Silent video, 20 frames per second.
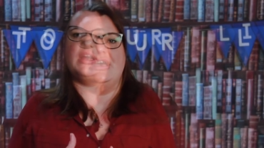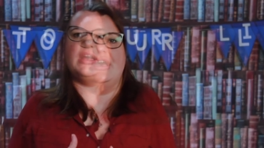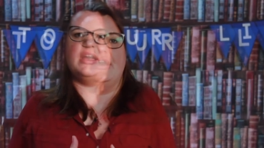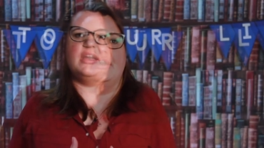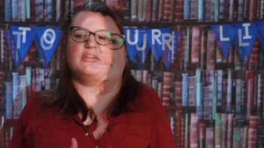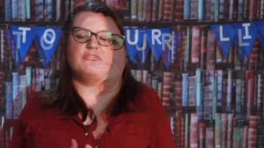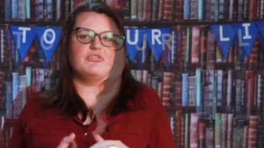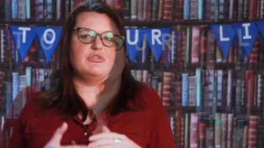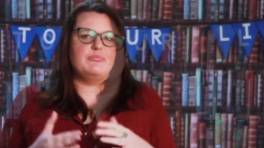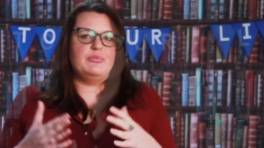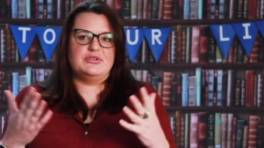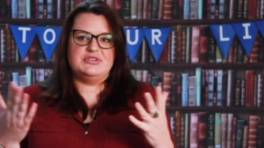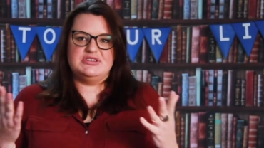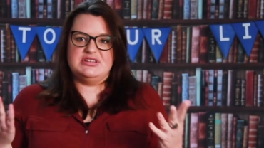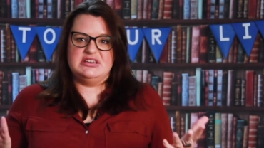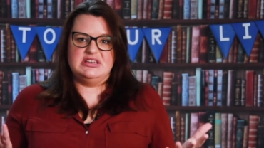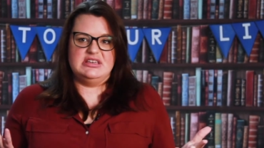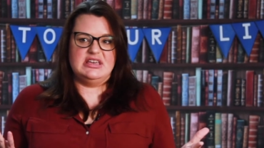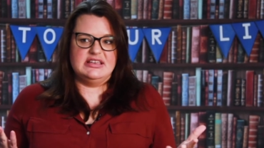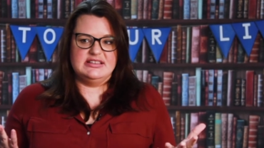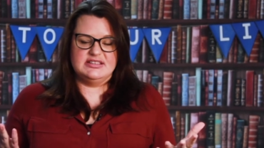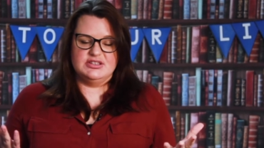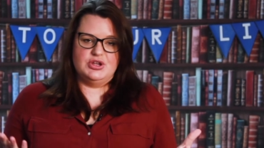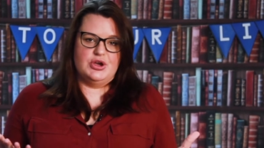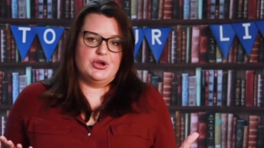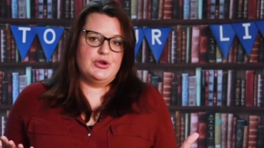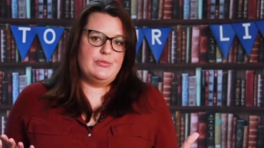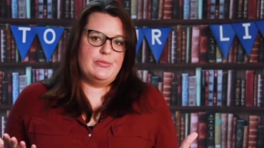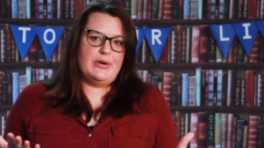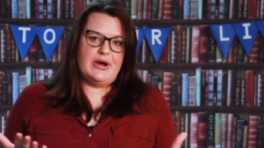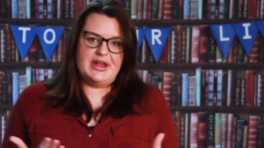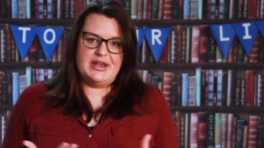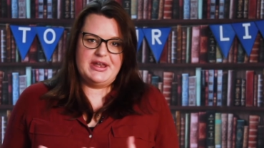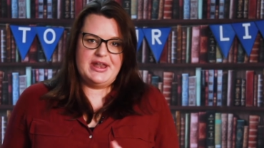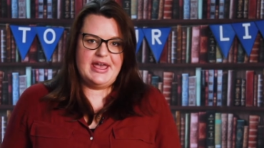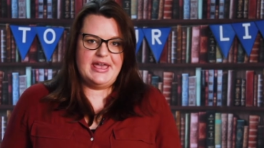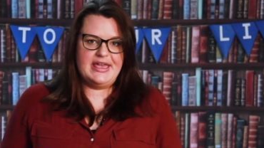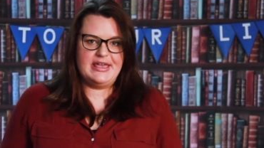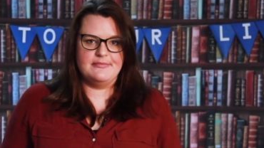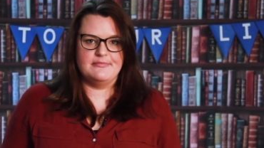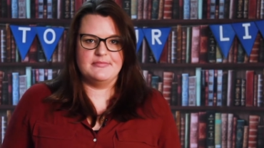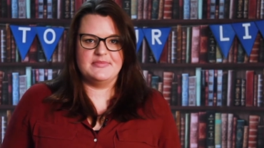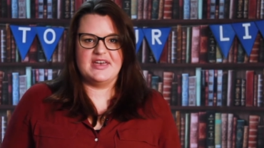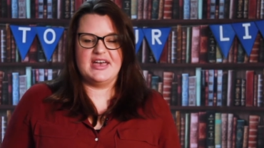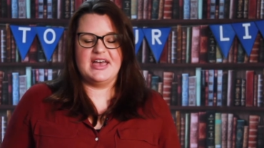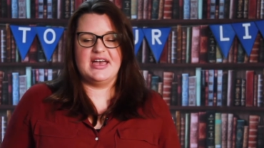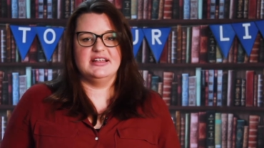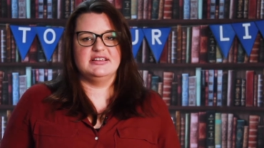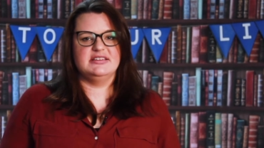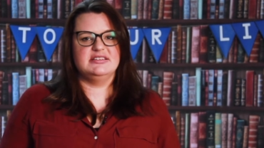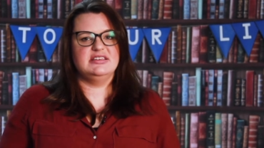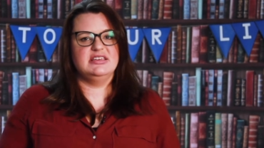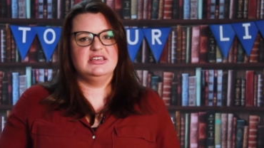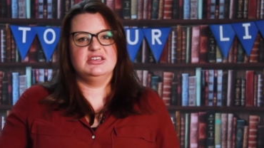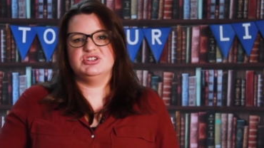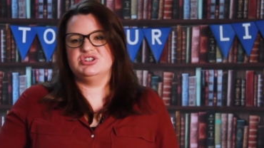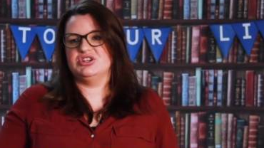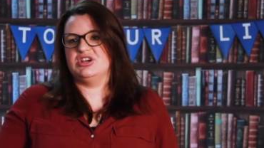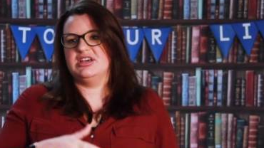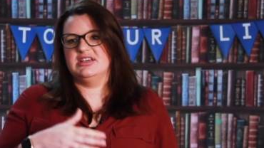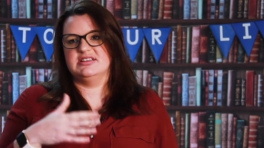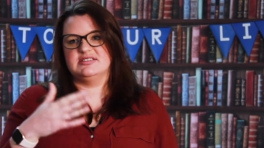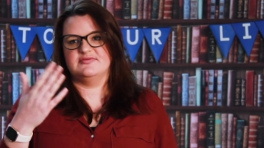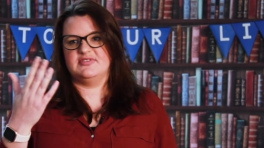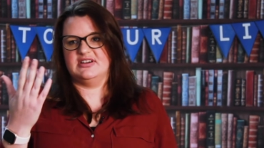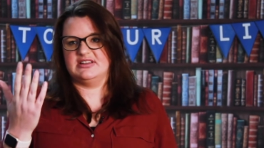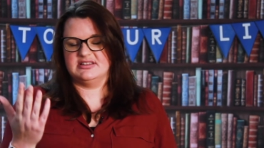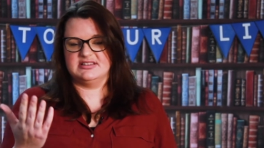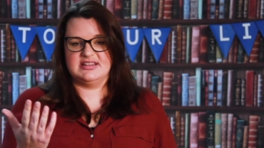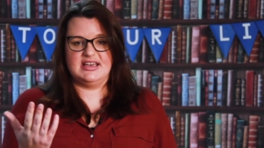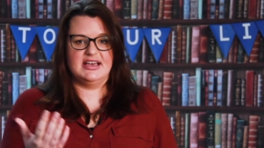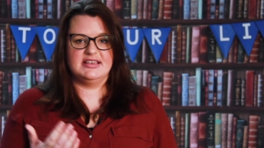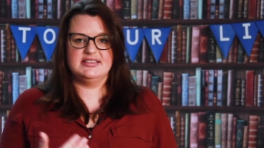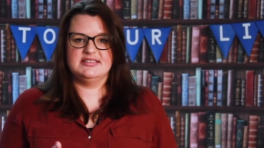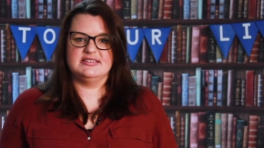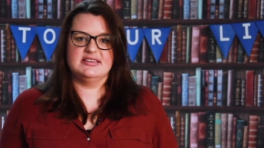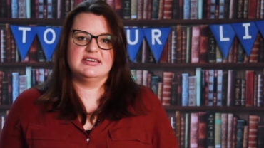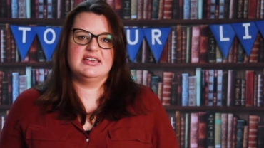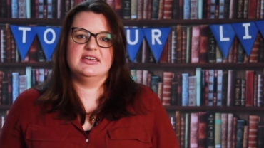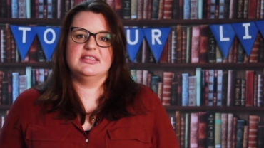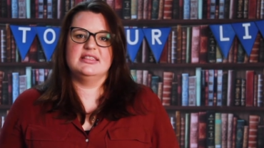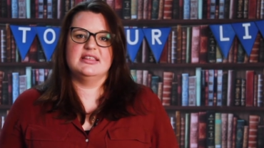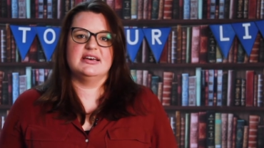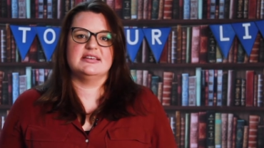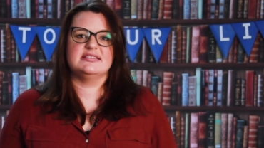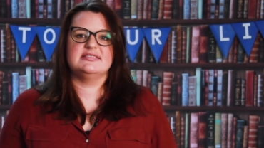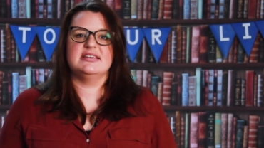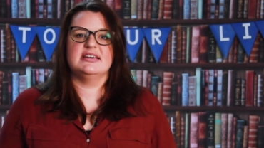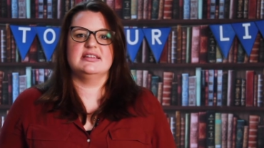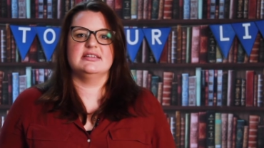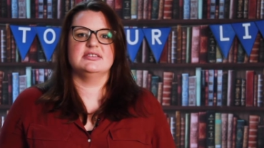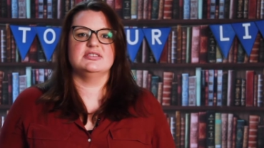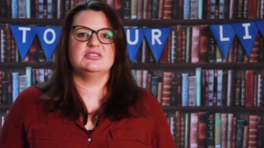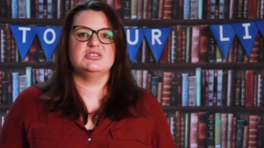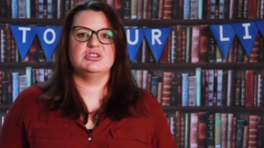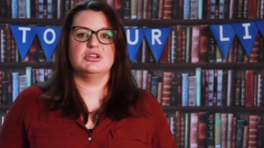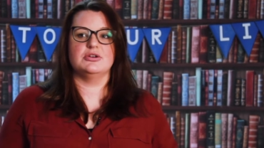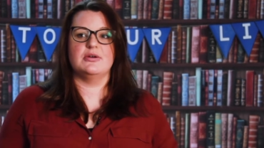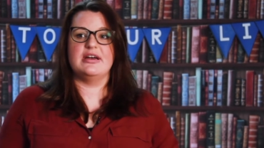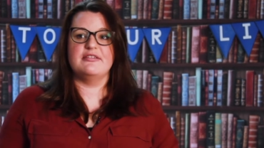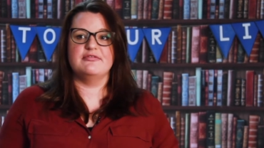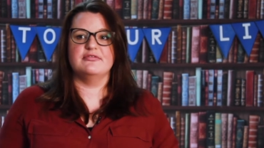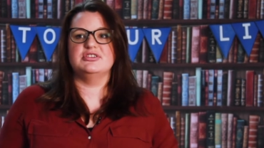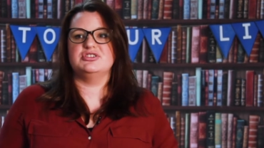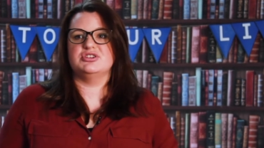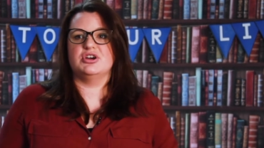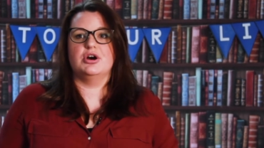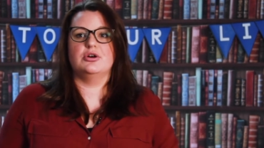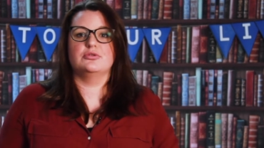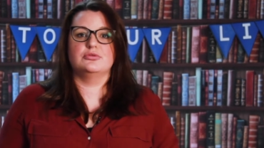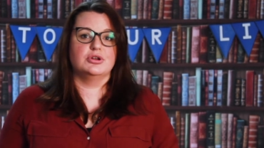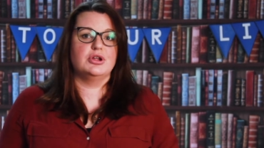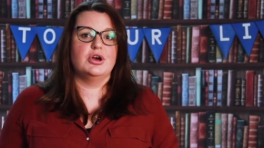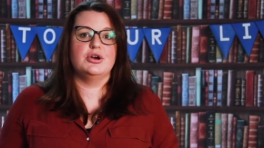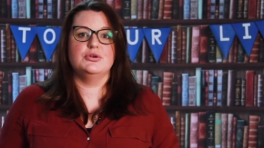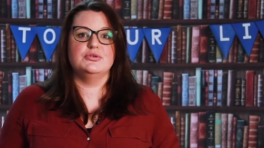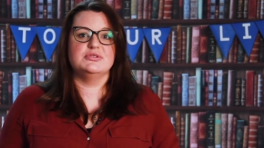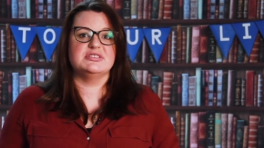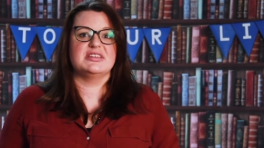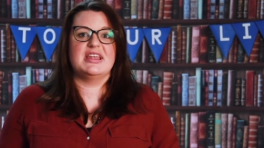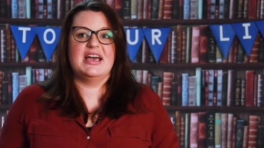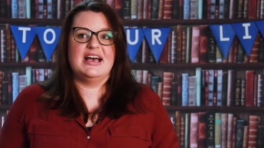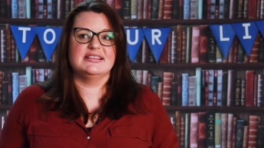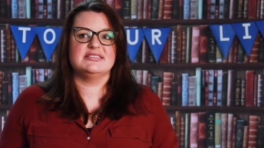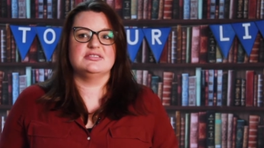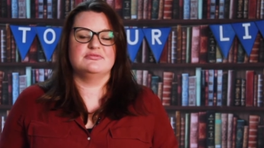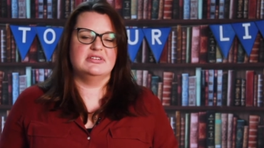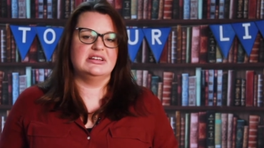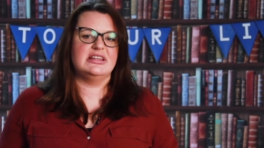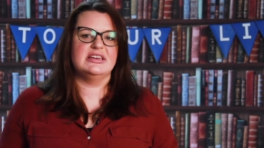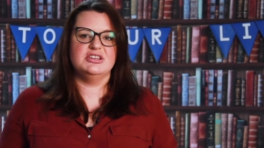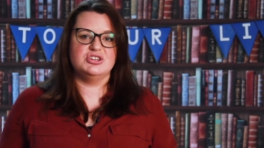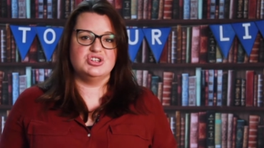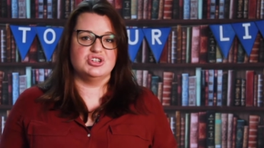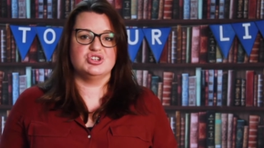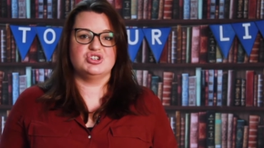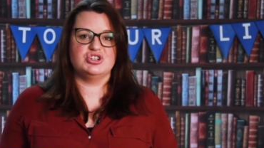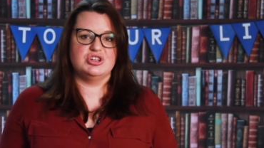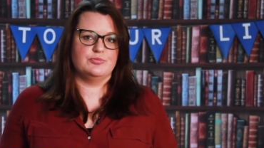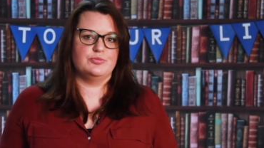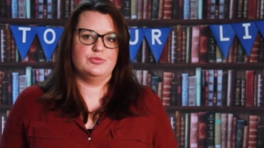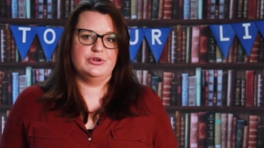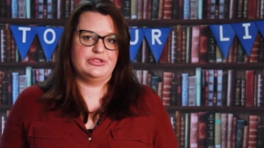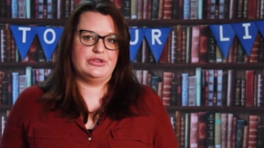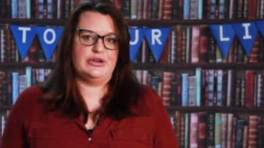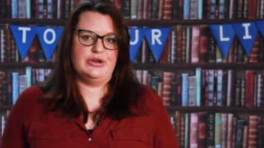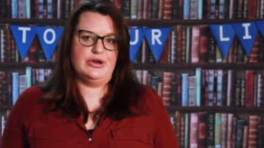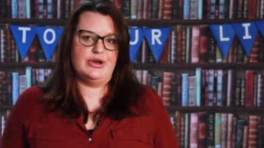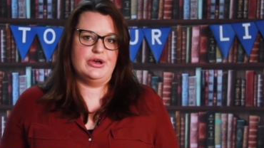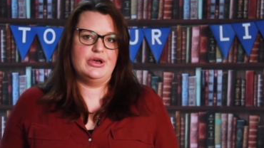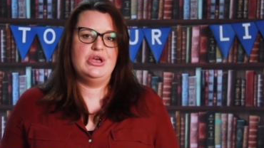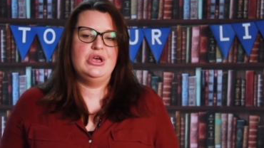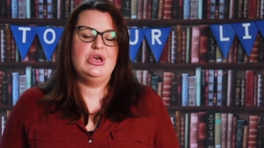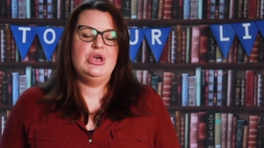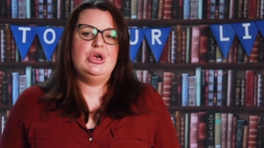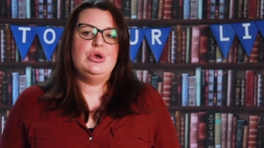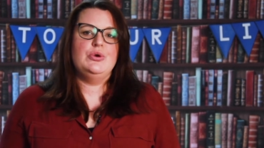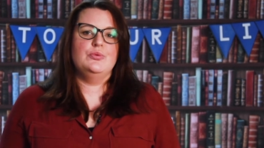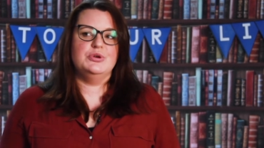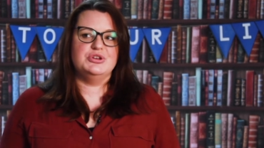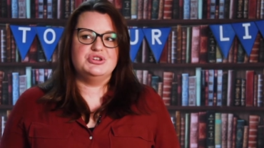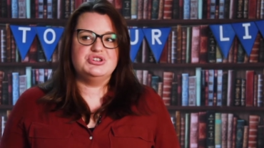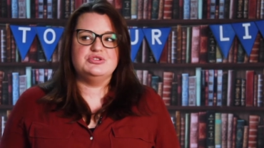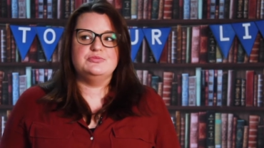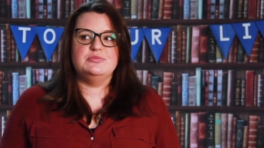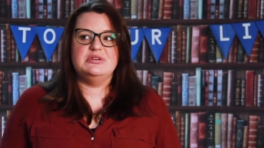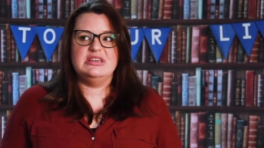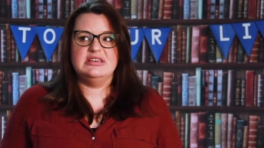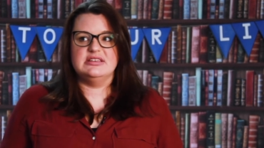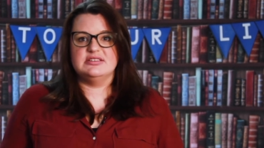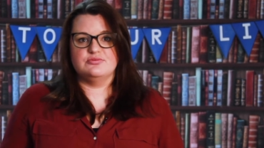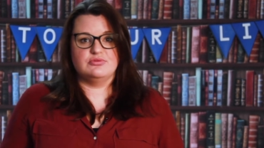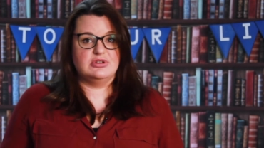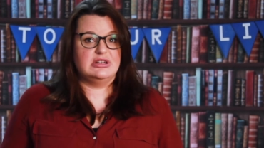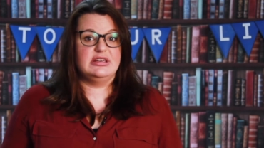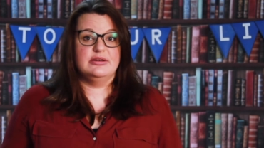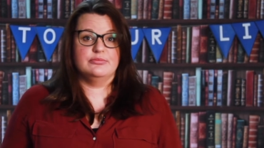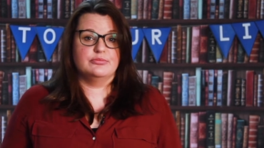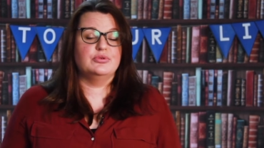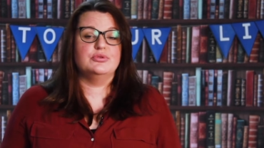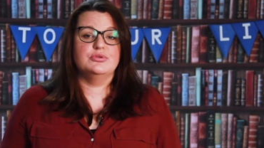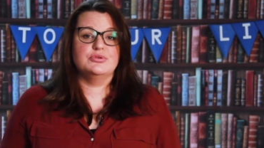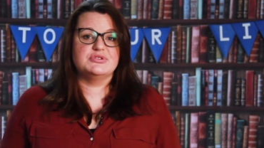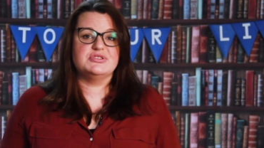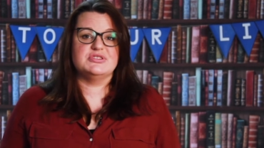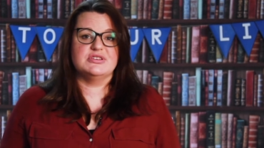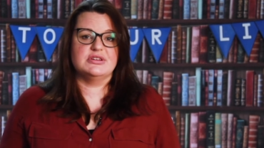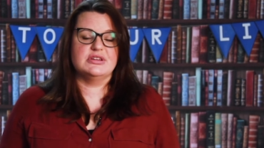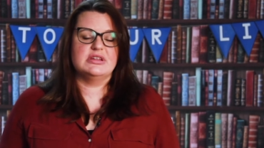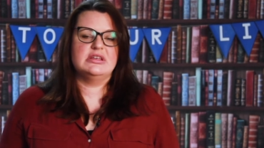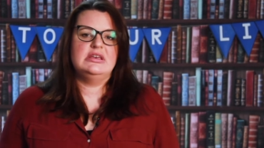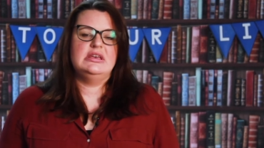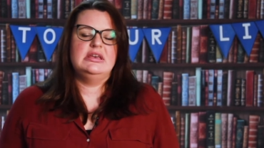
Everybody is known by name. The head teacher is fantastic in that sense. You know, every child knows and has a relationship with her, which to me is really important.